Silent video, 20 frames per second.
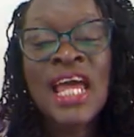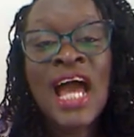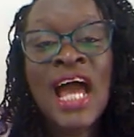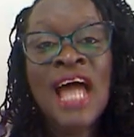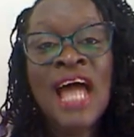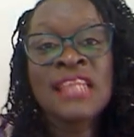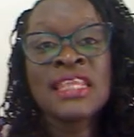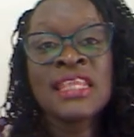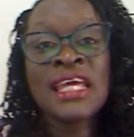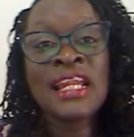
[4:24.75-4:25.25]

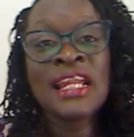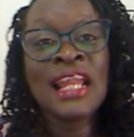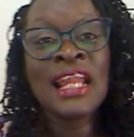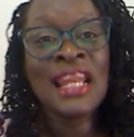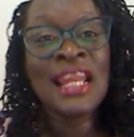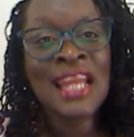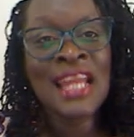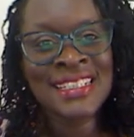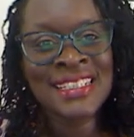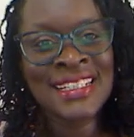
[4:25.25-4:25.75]
And then
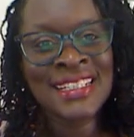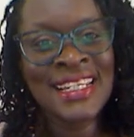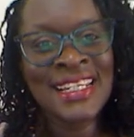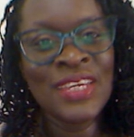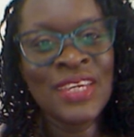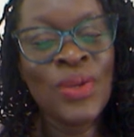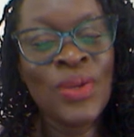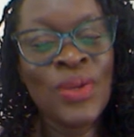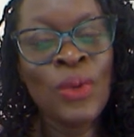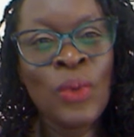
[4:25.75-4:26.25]

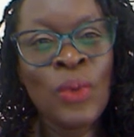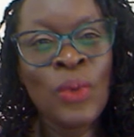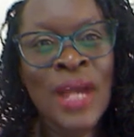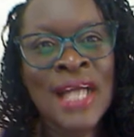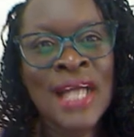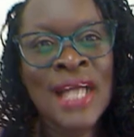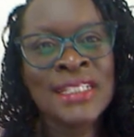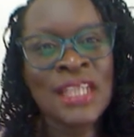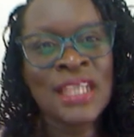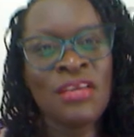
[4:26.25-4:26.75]
lastly, we look
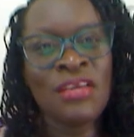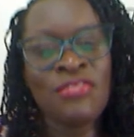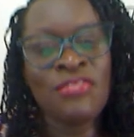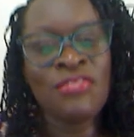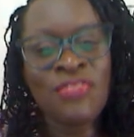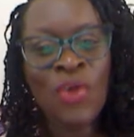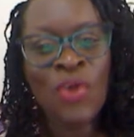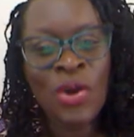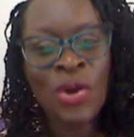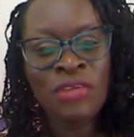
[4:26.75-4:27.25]
at
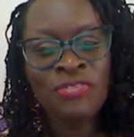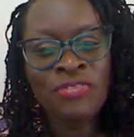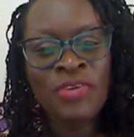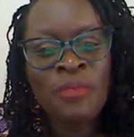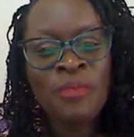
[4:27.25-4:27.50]
evolve.